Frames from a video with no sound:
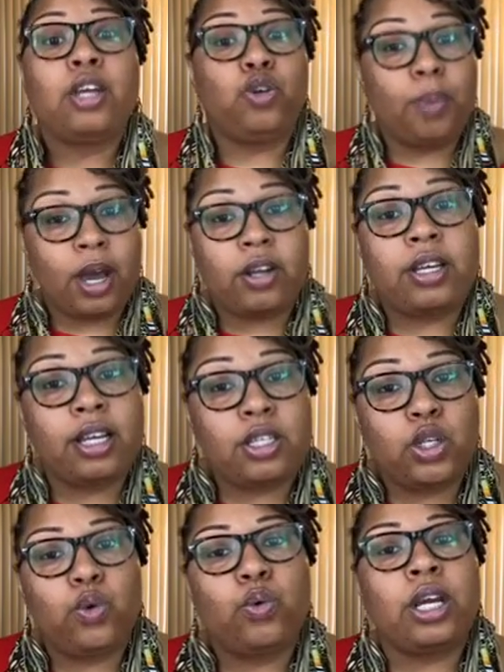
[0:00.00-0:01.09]
You better get
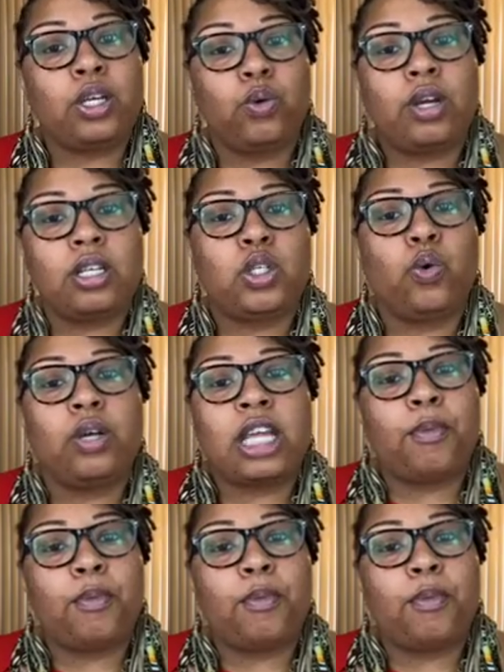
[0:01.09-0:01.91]
to it and you can do it.